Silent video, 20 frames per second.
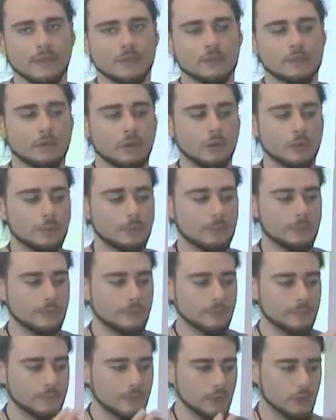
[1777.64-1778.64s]
So
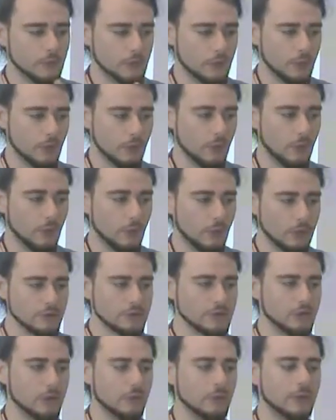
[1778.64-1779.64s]

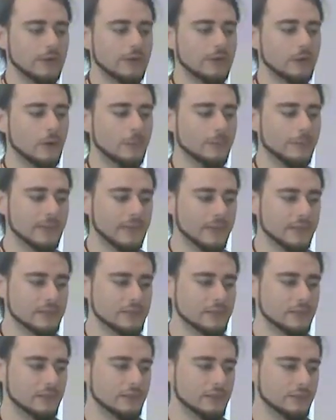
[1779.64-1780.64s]
also a
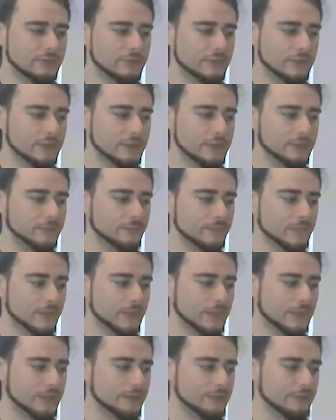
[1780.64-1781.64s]
combination of um,
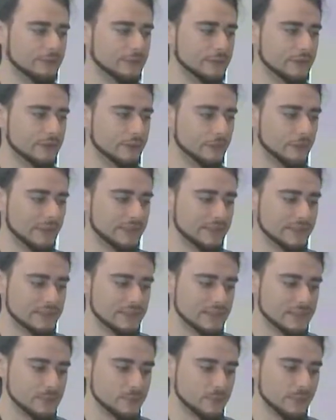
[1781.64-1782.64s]
uh, what
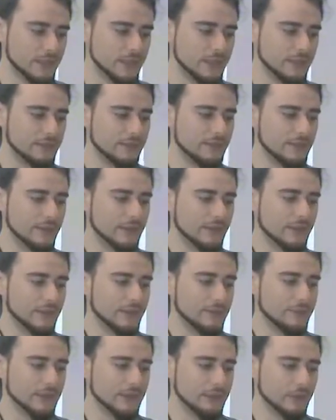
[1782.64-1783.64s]
is the speed,
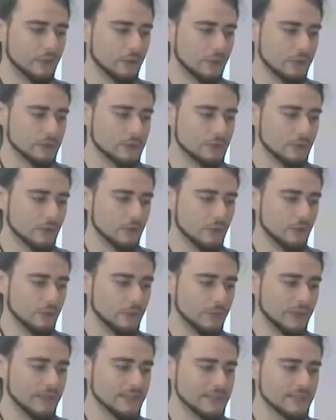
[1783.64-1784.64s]
but
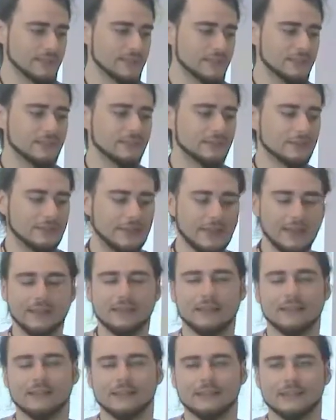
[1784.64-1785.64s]
also is it
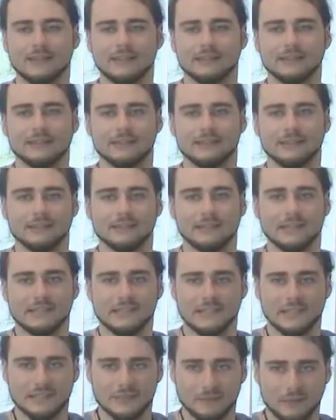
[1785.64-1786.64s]
likely that
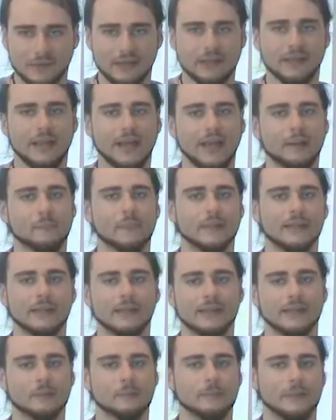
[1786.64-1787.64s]
this is really
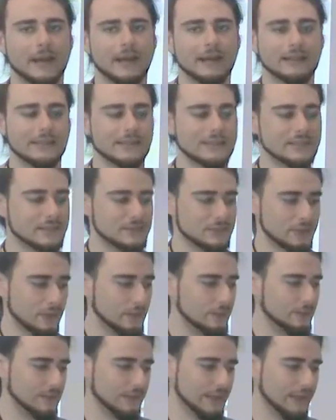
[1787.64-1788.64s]
happening in practice.
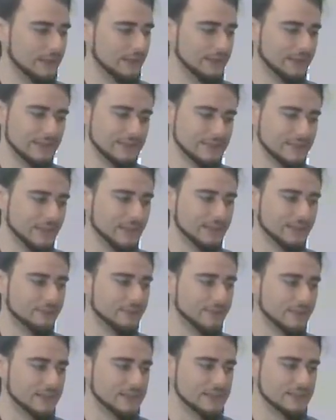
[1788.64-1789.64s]
So not, it's not a
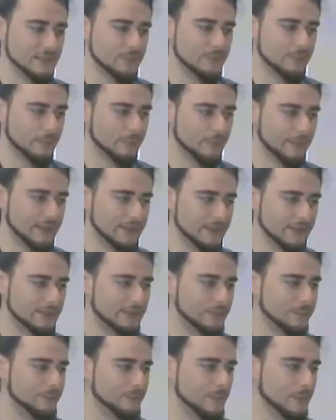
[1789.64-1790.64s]
very simple
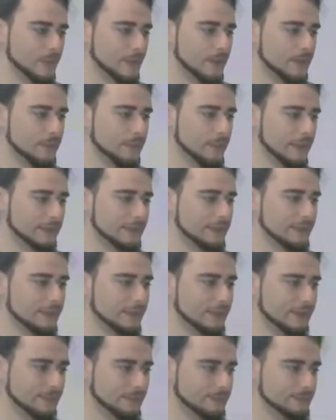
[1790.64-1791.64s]
method, but
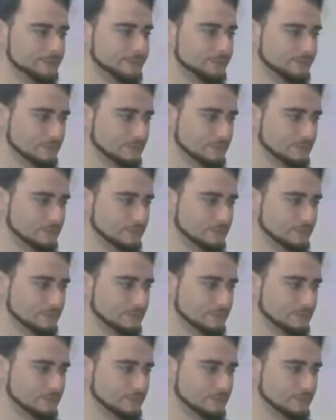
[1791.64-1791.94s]
um,